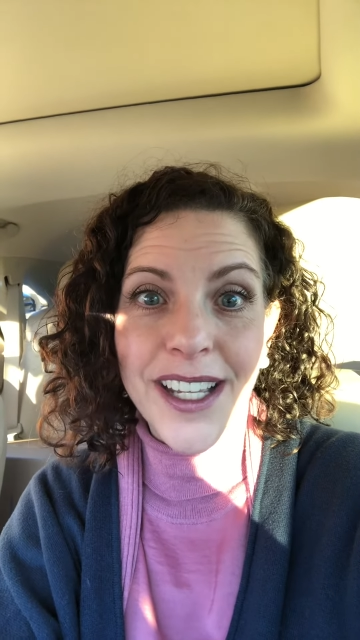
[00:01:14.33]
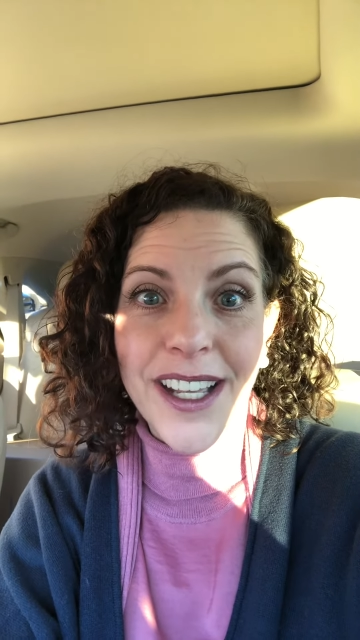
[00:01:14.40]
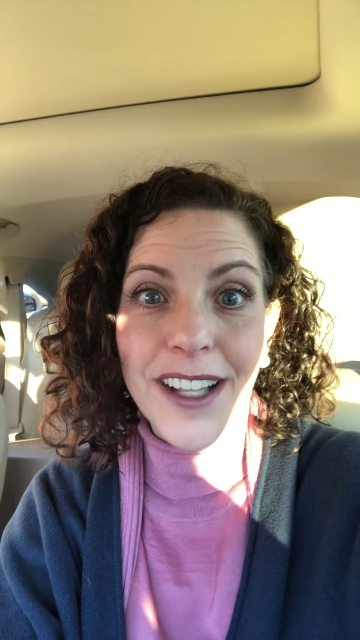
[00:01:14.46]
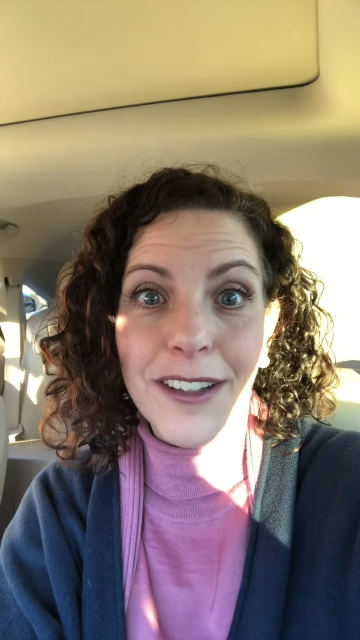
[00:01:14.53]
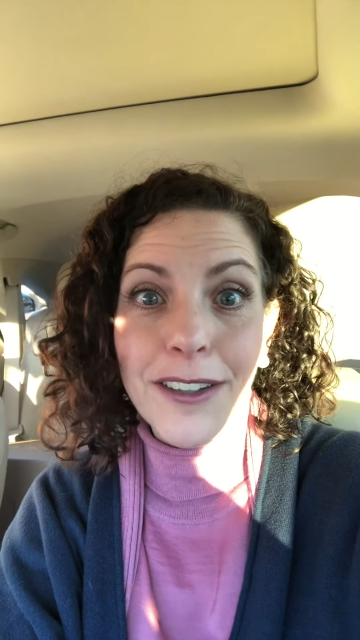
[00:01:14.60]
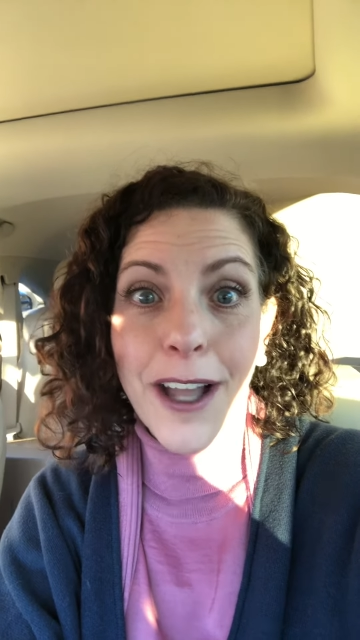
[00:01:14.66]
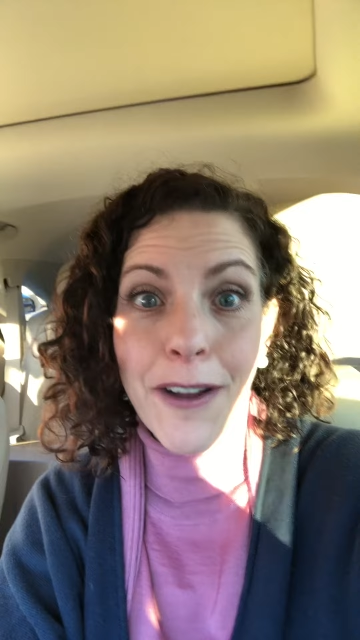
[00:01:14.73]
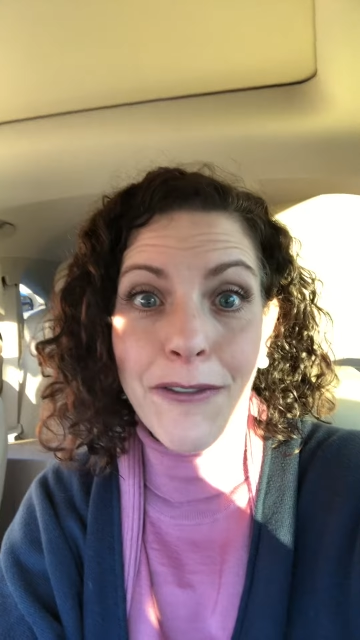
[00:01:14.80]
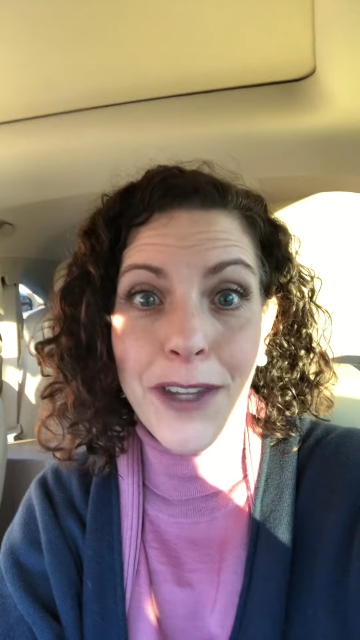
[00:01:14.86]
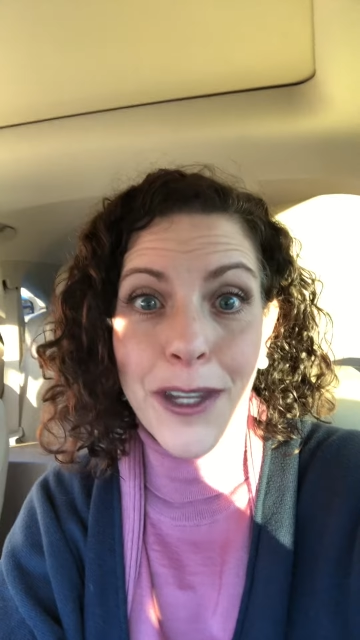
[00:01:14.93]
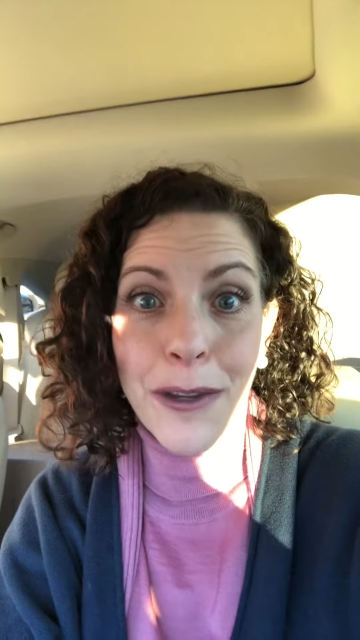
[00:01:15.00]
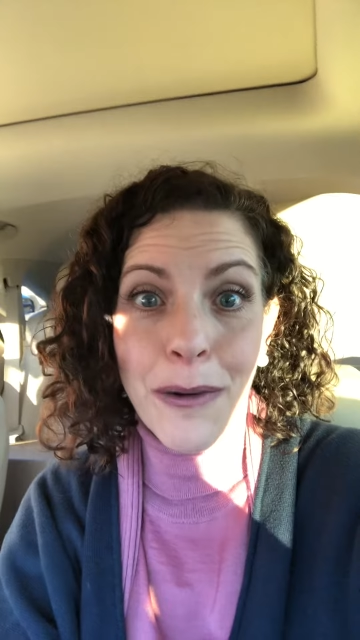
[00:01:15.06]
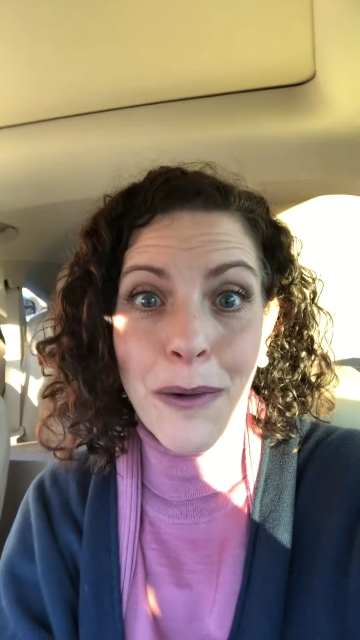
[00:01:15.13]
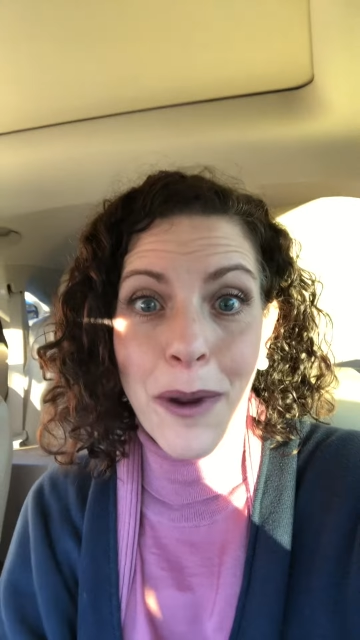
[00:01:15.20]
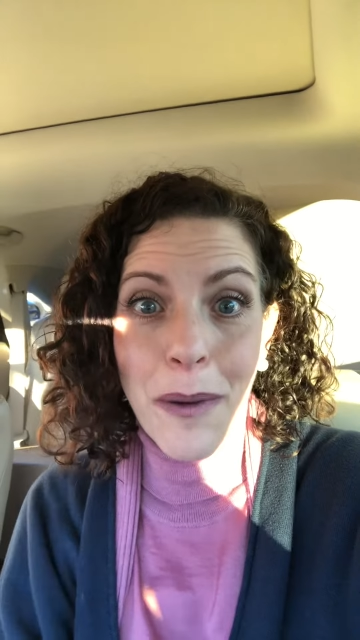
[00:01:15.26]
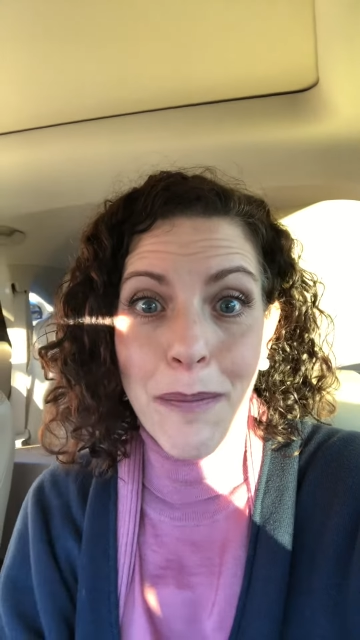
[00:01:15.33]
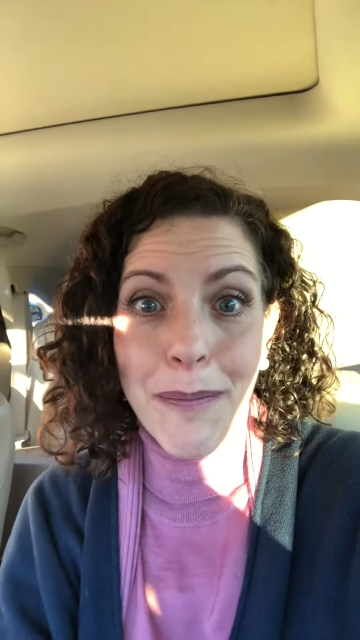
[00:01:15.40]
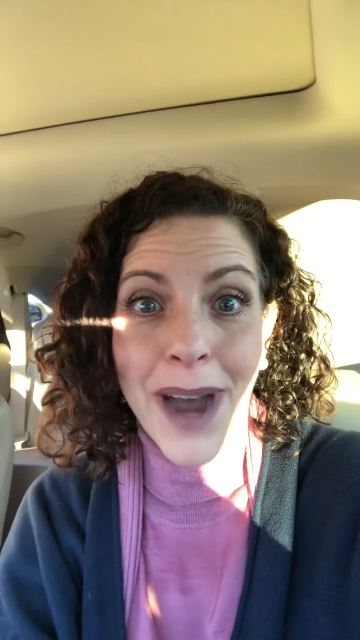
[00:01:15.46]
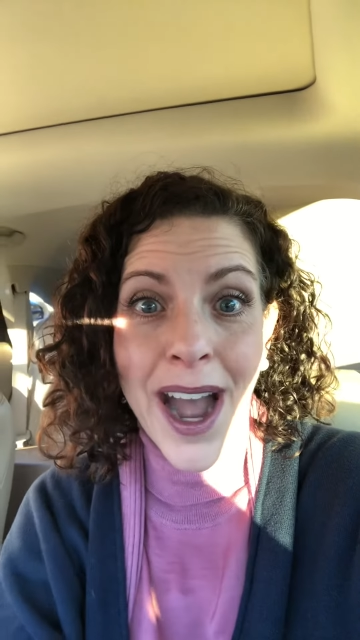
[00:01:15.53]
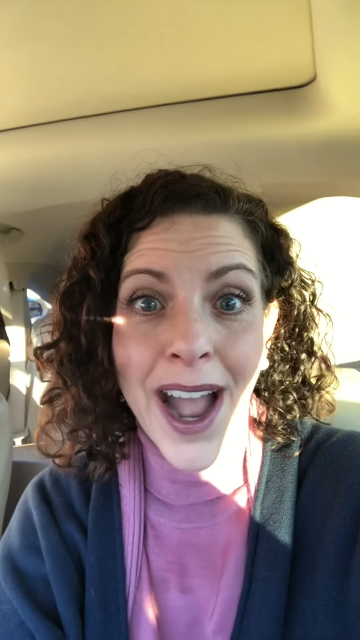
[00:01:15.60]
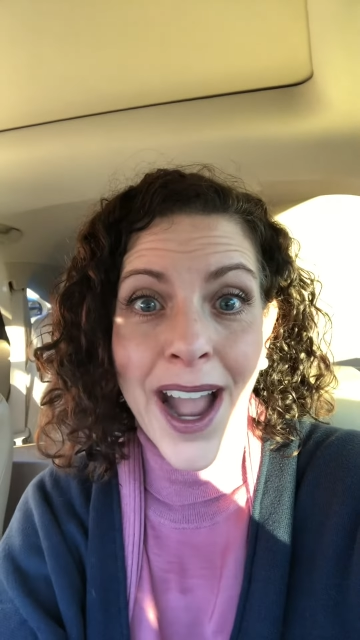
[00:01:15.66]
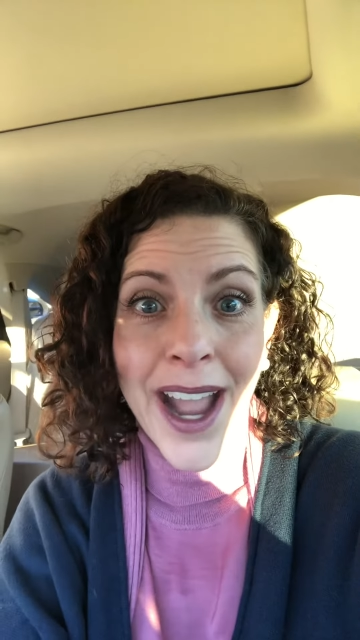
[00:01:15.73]
Love you,
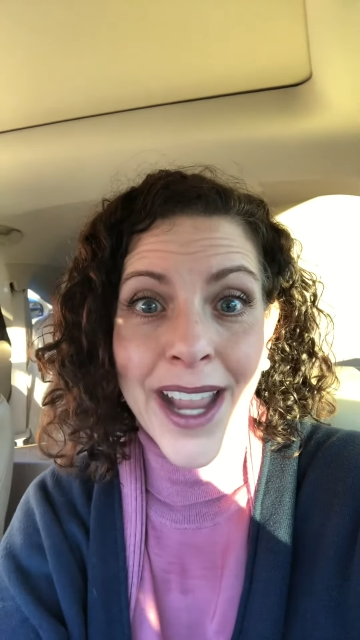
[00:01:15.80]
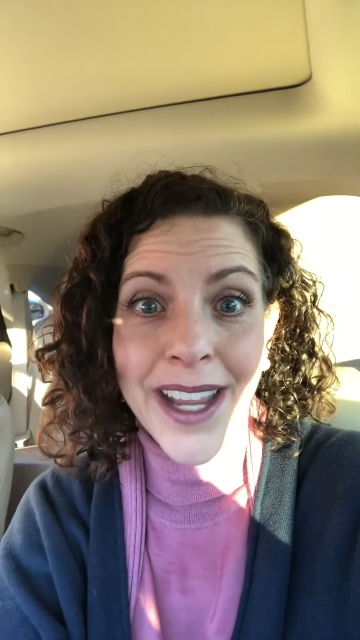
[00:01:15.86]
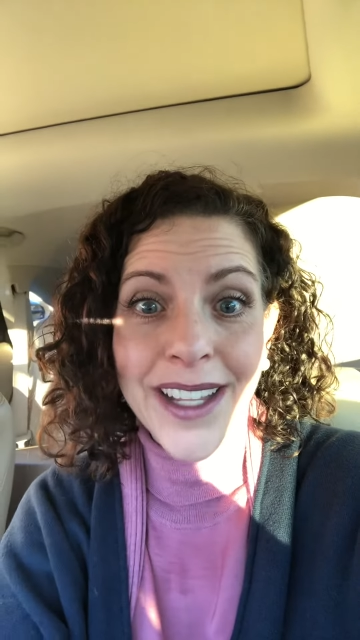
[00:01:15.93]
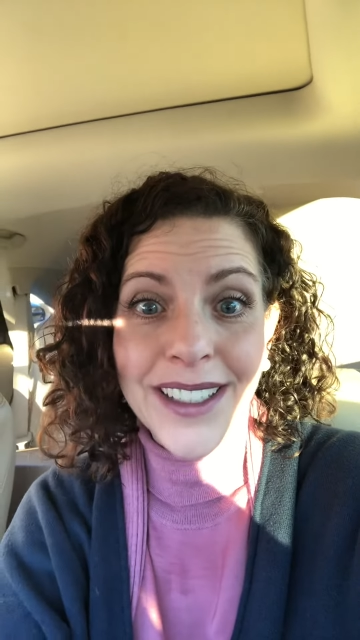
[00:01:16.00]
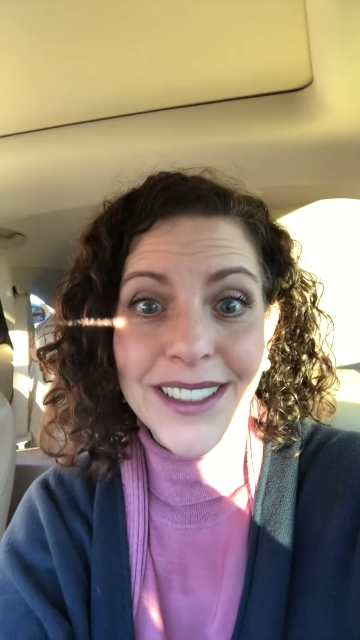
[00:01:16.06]
bye.